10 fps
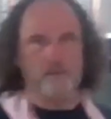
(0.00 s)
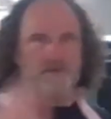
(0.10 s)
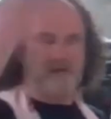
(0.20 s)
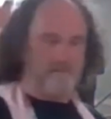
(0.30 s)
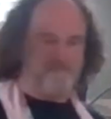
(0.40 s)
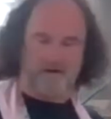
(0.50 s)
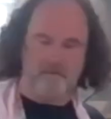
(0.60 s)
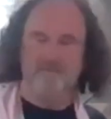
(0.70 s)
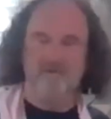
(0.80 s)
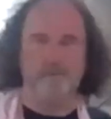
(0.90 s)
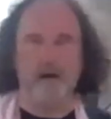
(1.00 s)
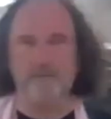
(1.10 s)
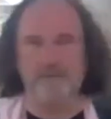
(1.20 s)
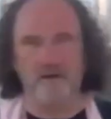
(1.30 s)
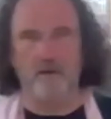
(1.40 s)
It was very, very
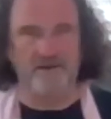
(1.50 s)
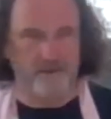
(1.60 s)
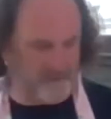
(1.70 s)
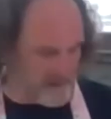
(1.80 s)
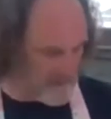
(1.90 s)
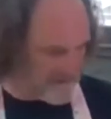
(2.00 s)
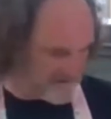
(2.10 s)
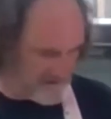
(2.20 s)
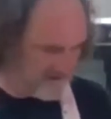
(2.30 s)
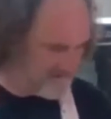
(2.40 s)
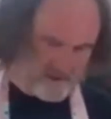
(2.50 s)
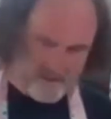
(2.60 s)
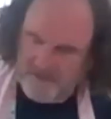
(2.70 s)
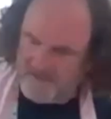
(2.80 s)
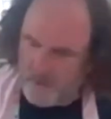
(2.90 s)
popular all during the Renaissance.
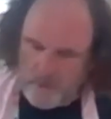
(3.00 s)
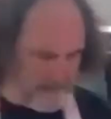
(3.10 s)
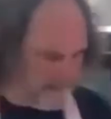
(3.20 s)
So,